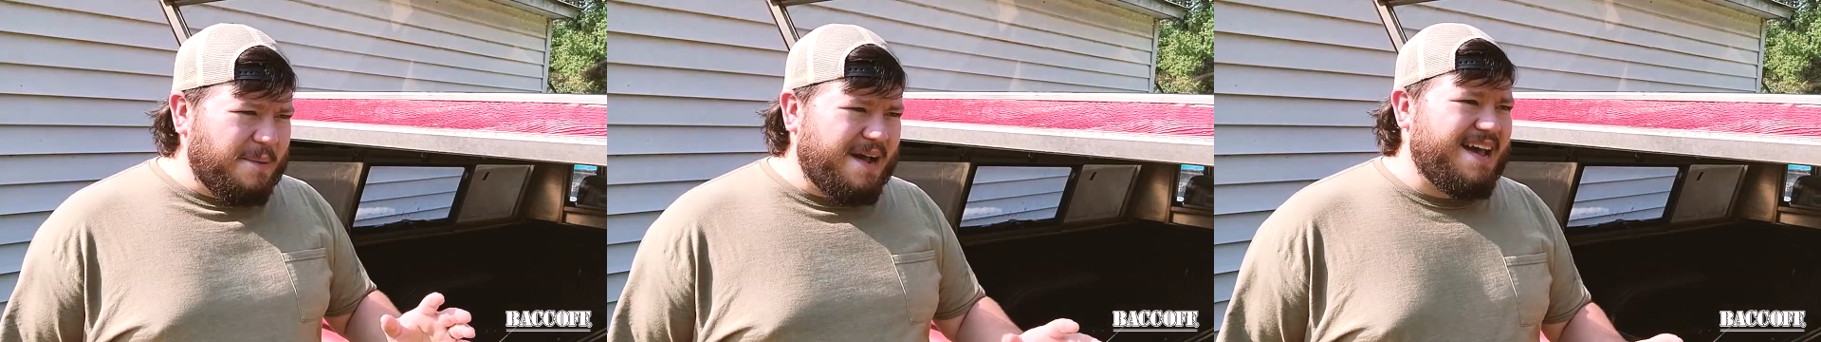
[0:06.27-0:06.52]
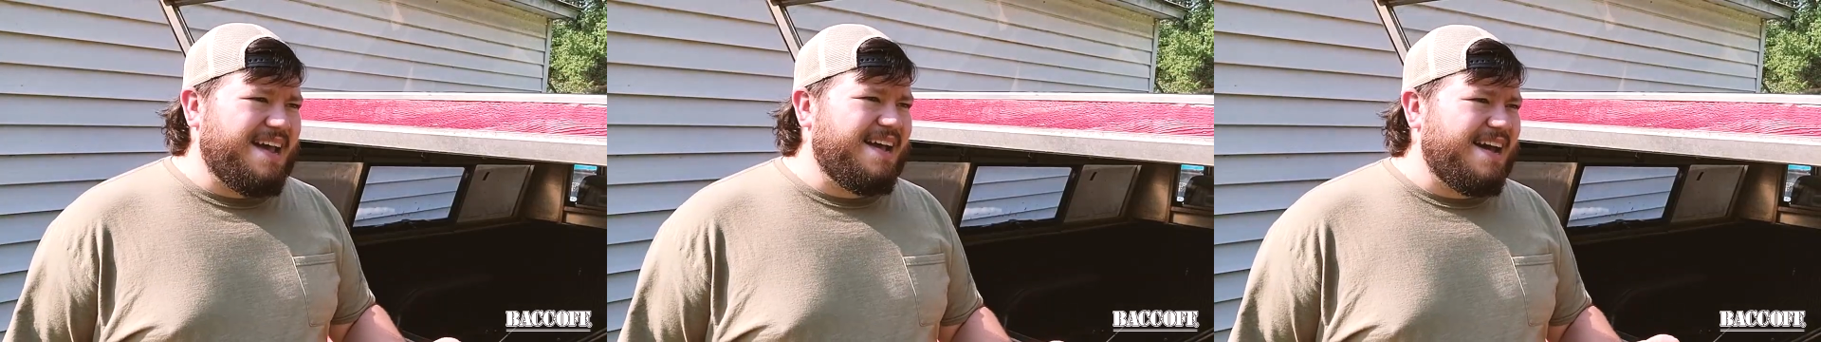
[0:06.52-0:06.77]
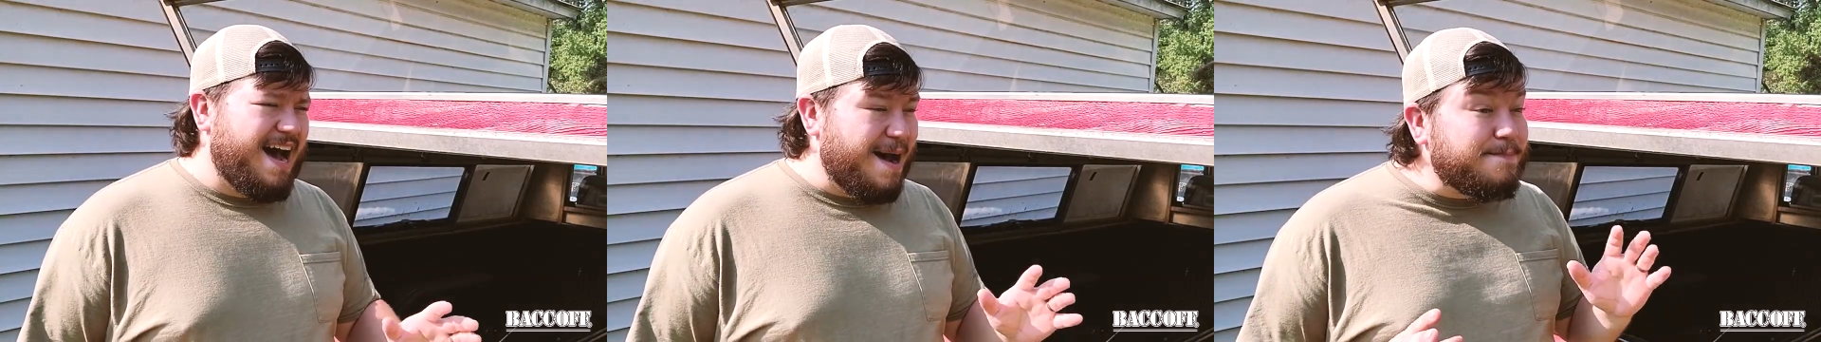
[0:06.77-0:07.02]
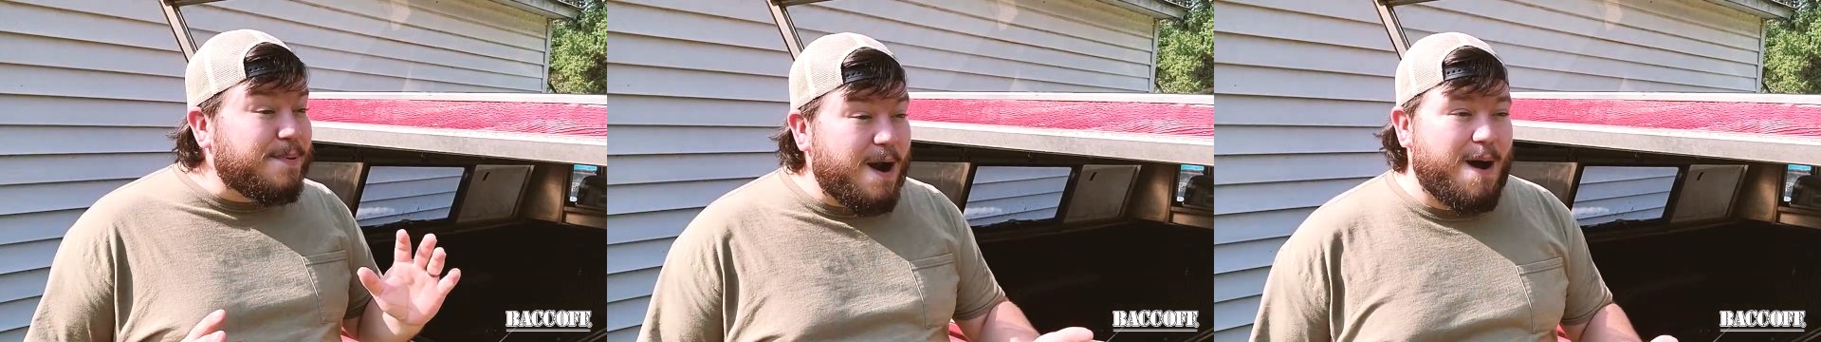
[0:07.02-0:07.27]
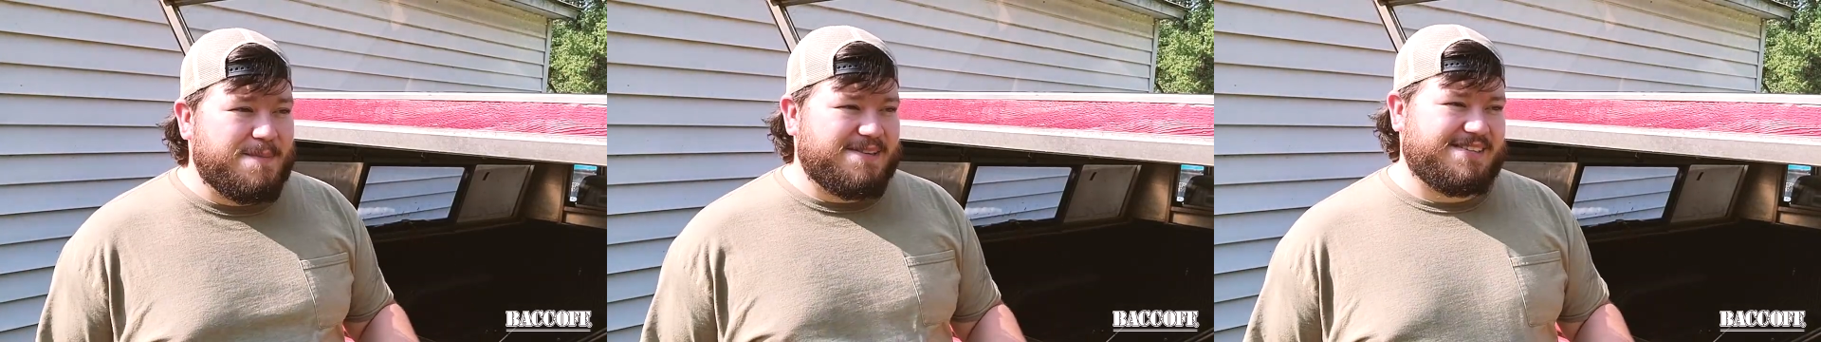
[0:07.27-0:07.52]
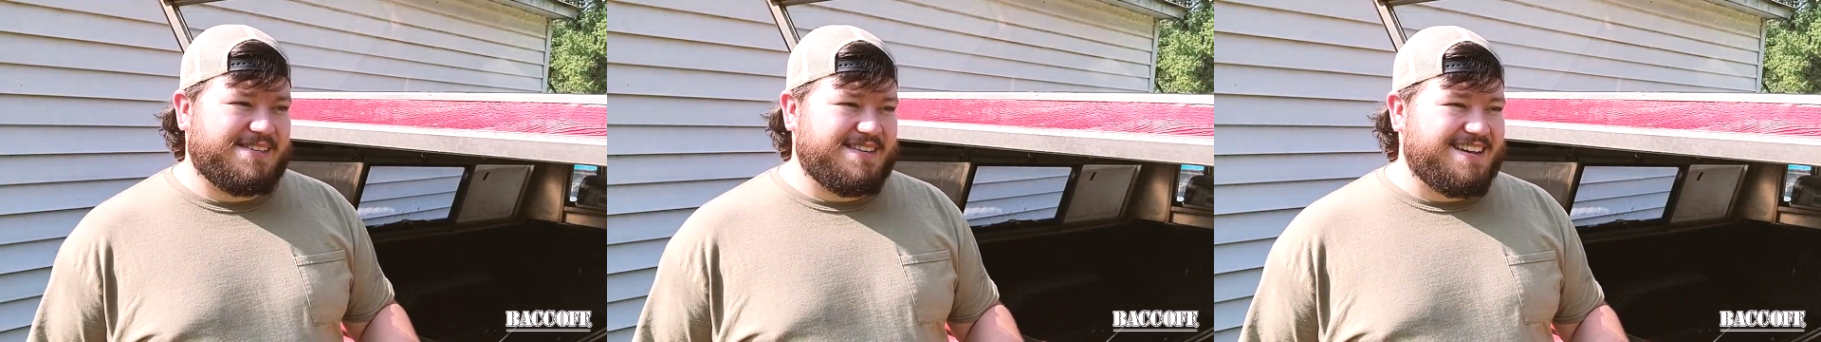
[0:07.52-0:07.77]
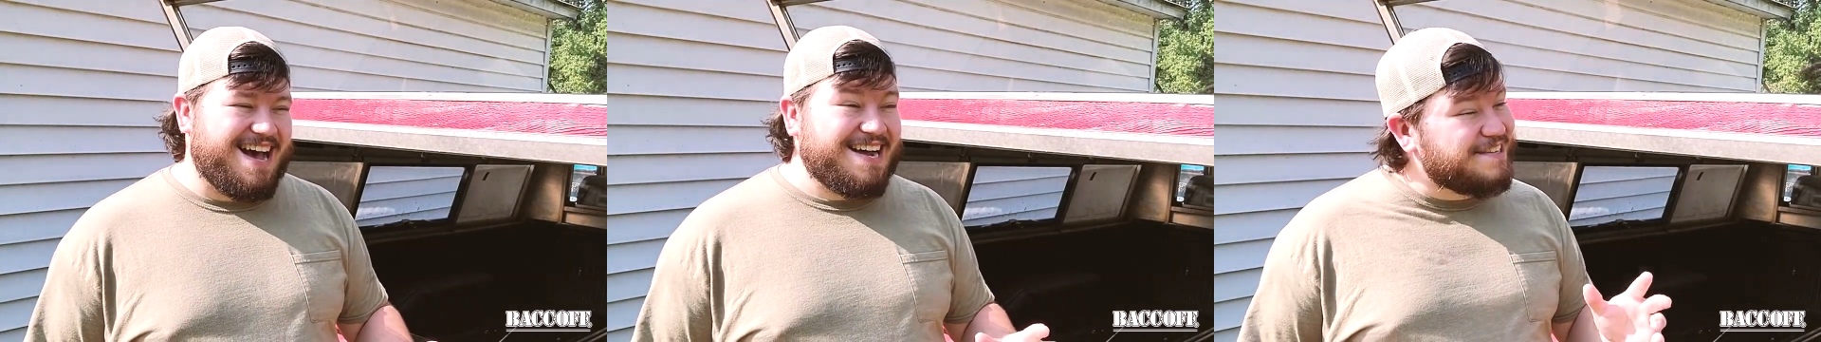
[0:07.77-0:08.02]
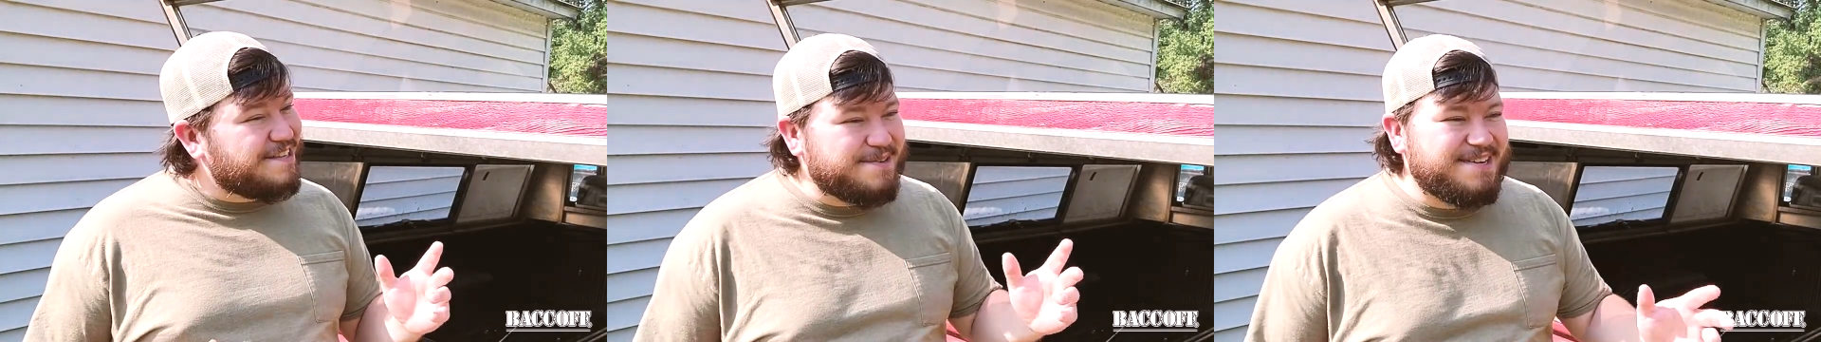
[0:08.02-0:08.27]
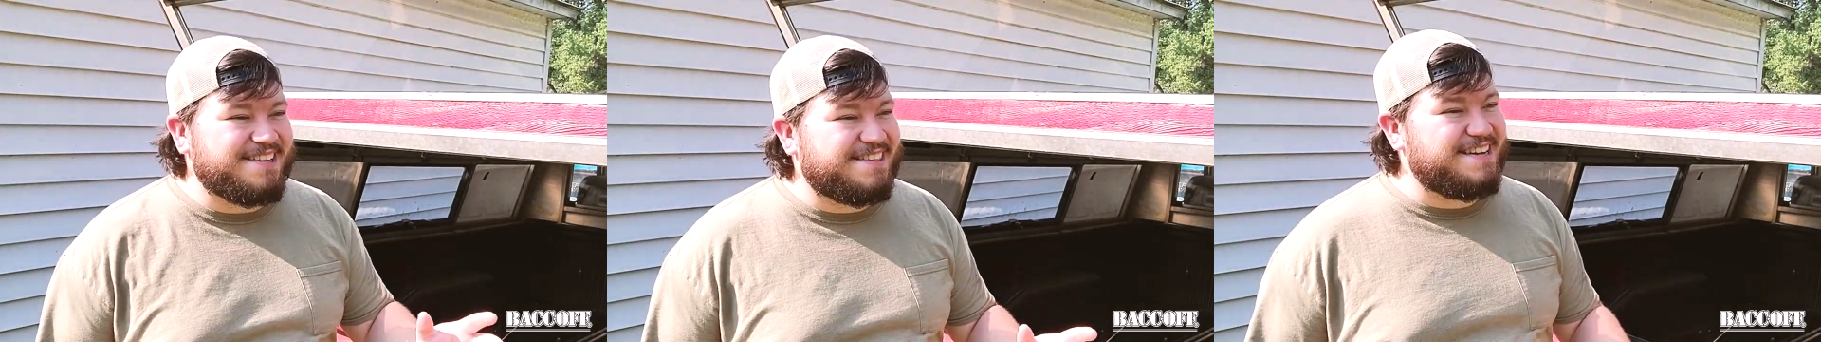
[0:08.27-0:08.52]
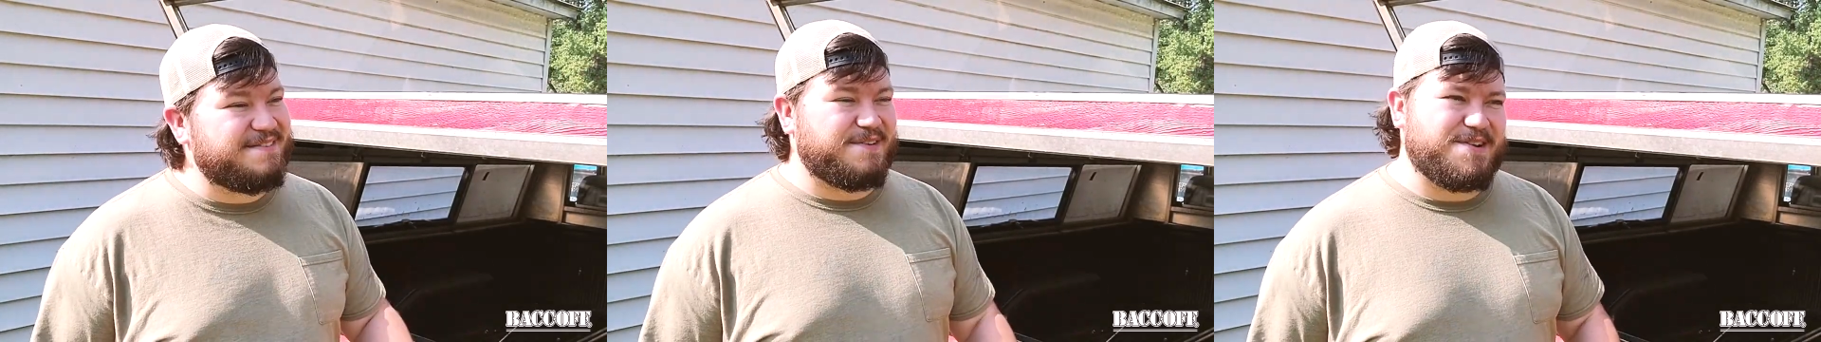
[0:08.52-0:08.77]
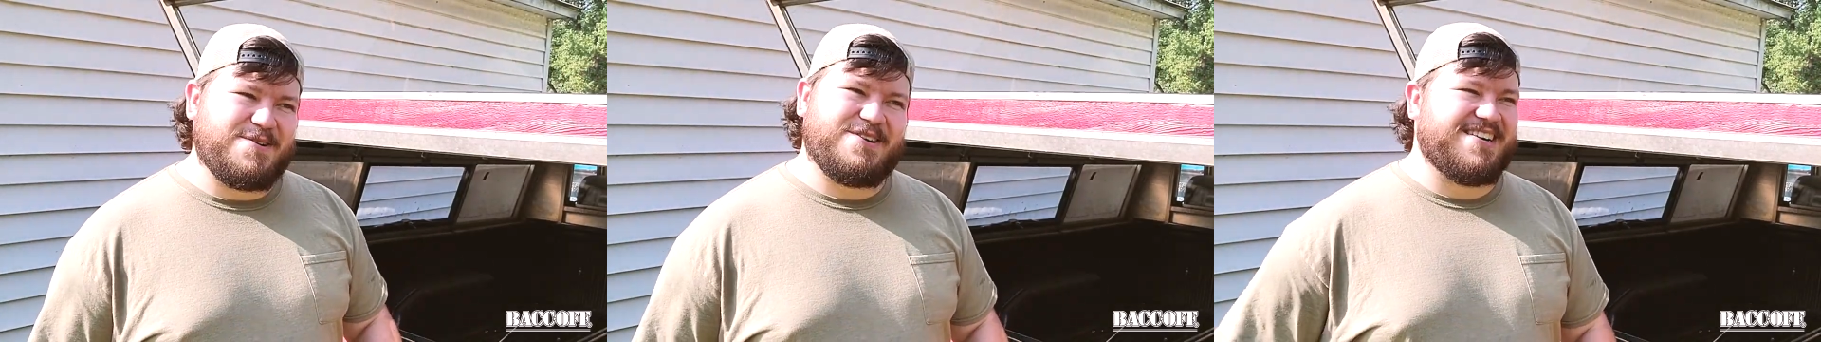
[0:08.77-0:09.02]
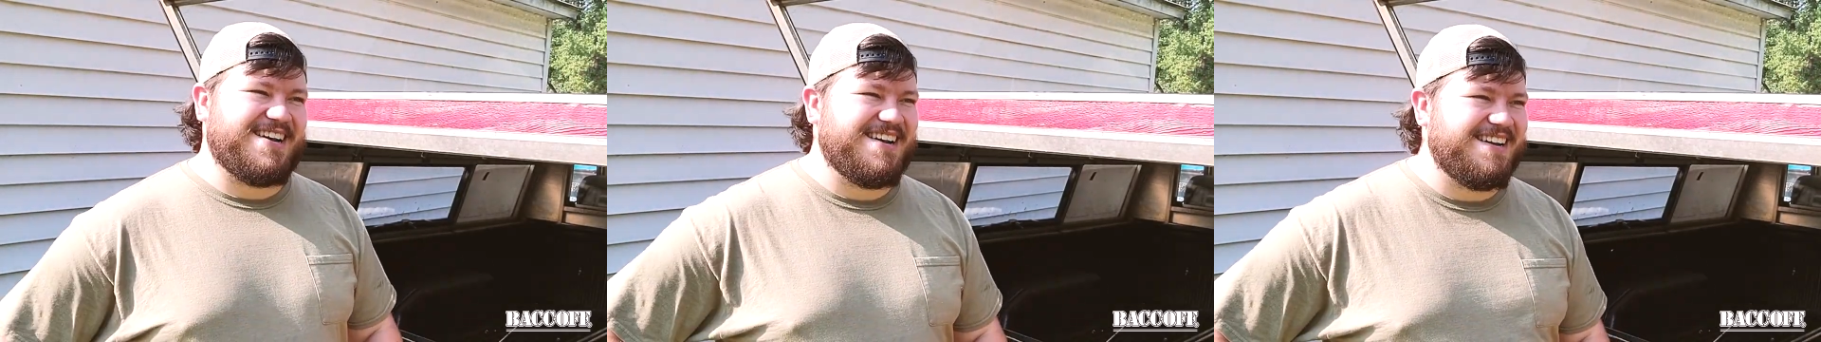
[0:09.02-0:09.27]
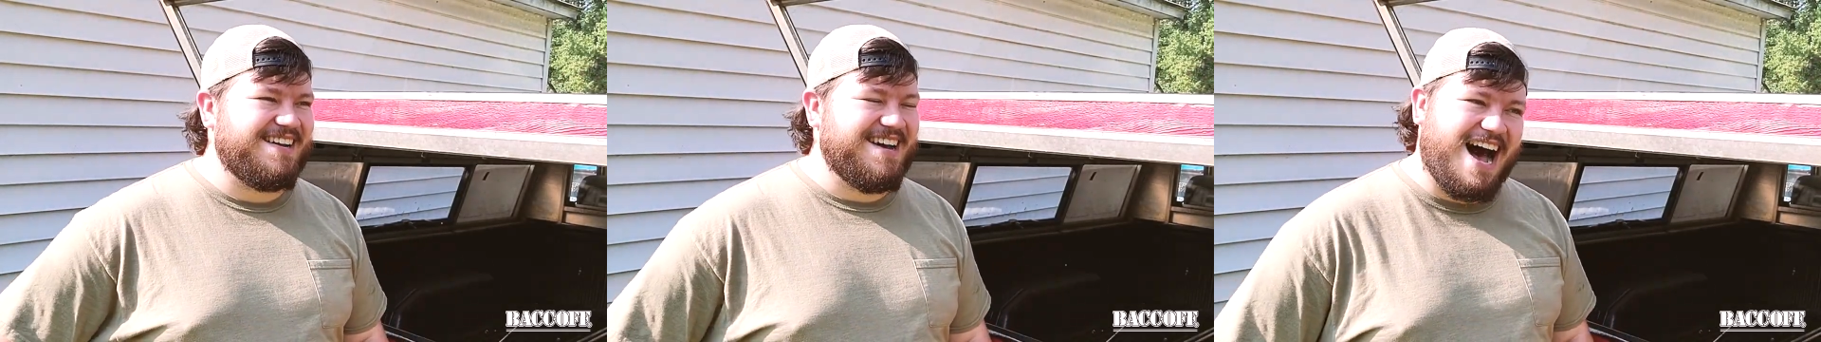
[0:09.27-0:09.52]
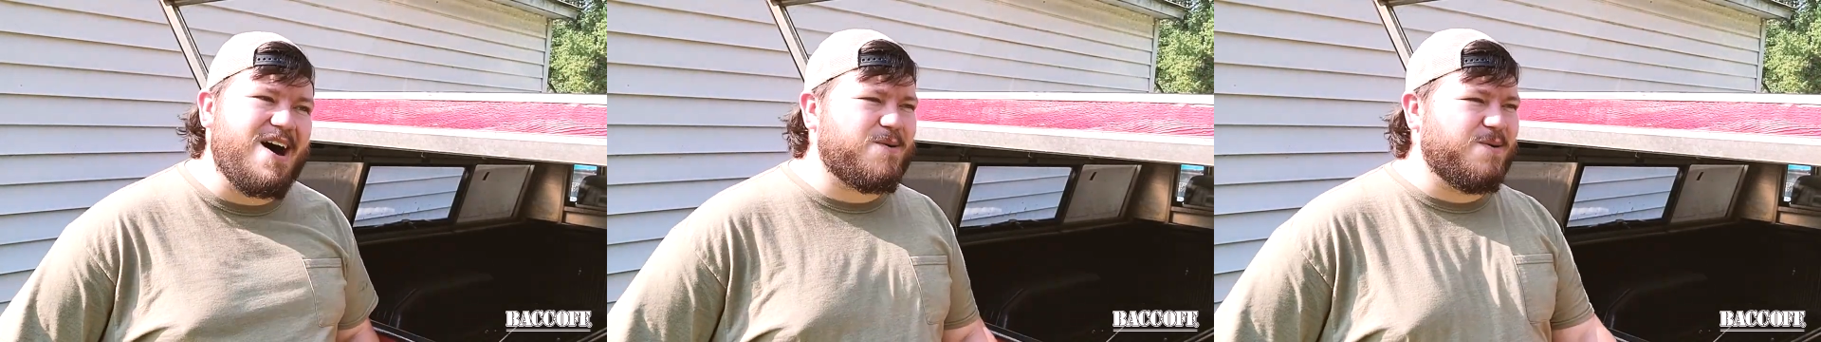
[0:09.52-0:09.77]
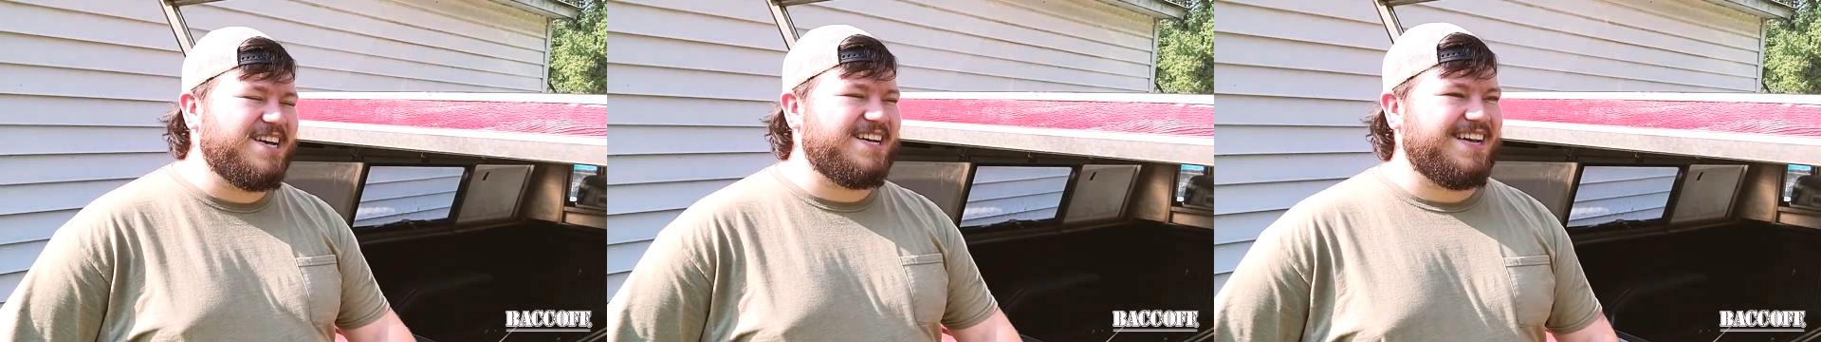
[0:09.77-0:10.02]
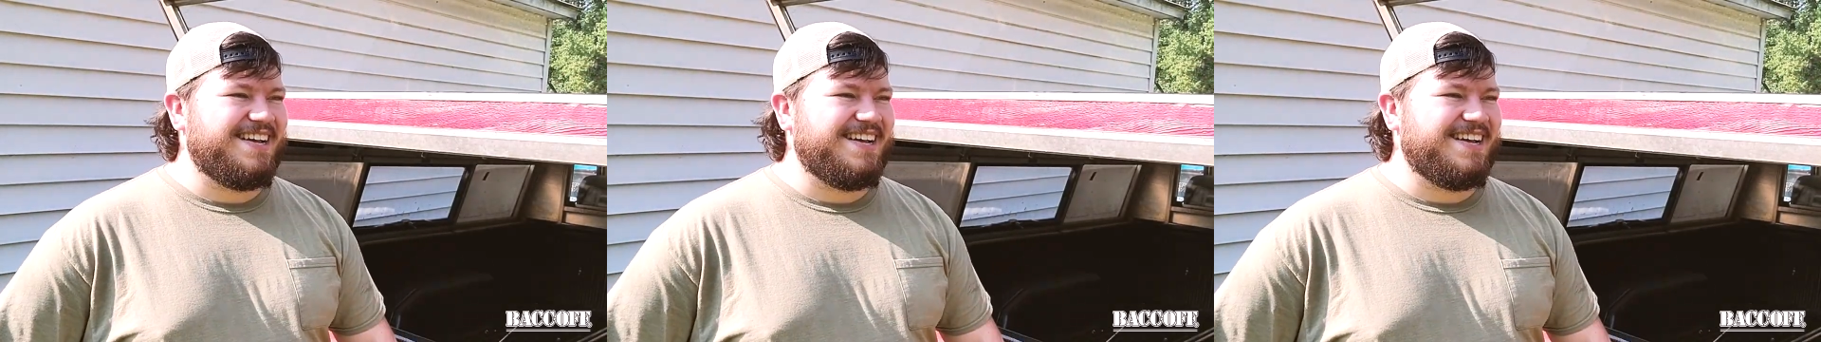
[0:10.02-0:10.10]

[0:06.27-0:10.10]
Okay, I promise. I can do anything for you, honey. I'll quit.